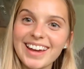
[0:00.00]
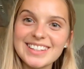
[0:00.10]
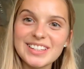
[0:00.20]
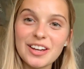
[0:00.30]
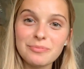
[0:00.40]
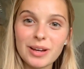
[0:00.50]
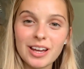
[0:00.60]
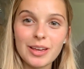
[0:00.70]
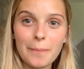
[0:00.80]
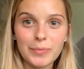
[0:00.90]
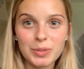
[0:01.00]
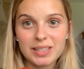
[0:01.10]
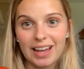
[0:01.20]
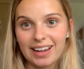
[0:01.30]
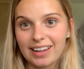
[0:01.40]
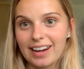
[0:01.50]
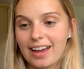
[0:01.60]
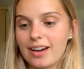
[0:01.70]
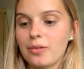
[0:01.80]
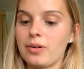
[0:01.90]
so I have my moussaka
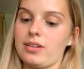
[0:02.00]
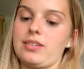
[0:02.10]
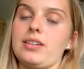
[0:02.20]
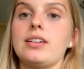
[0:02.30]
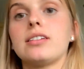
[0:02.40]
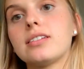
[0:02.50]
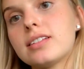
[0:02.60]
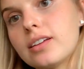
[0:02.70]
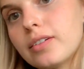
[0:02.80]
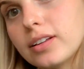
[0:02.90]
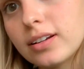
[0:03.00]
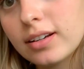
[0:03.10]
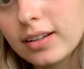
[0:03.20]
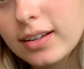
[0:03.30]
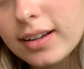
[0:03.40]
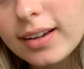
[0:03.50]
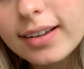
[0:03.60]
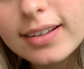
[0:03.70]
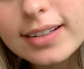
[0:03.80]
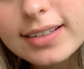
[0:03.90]
now, and um, see if you can
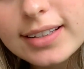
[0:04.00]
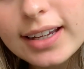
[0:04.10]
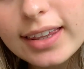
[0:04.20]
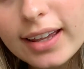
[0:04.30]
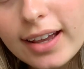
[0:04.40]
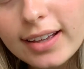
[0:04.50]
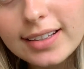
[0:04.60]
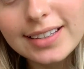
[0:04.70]
see that.